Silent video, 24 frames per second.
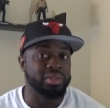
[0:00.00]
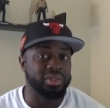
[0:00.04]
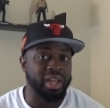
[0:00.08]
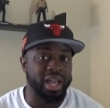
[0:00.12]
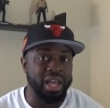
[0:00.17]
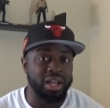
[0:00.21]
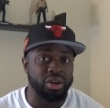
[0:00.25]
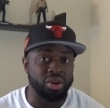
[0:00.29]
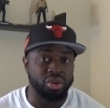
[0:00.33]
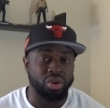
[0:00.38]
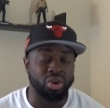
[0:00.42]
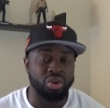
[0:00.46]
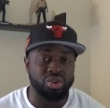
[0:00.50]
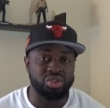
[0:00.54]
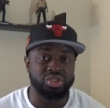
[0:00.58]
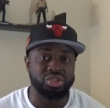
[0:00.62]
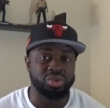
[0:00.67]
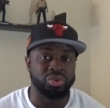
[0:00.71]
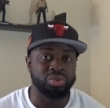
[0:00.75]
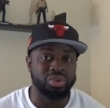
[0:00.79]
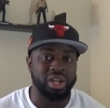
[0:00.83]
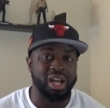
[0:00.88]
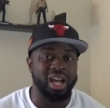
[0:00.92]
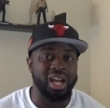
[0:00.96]
That
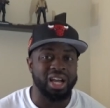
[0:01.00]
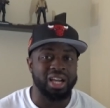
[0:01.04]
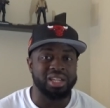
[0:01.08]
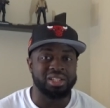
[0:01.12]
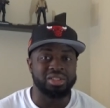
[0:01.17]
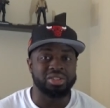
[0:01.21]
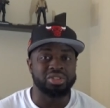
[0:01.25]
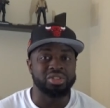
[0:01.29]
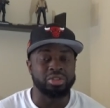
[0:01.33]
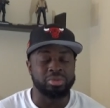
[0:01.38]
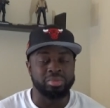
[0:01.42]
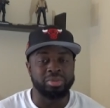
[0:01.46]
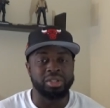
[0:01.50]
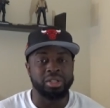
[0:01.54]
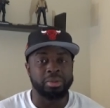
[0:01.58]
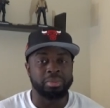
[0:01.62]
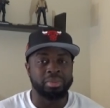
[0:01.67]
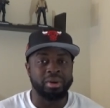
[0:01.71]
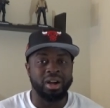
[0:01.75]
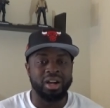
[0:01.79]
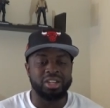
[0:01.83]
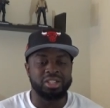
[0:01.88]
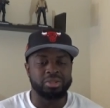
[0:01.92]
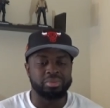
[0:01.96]
also, guys, could be a
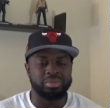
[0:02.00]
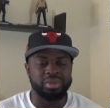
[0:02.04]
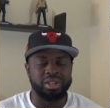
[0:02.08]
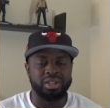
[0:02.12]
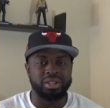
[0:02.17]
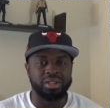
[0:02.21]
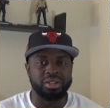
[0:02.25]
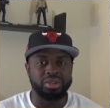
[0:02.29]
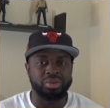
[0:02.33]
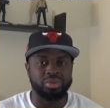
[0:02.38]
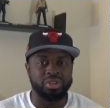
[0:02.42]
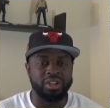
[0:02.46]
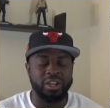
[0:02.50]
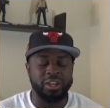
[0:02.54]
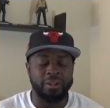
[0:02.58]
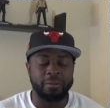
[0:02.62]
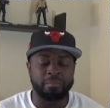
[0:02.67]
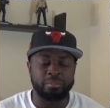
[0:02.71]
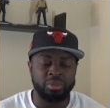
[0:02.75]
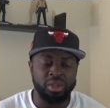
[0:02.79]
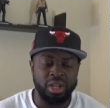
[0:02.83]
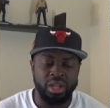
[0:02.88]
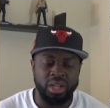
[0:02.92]
possibility, okay?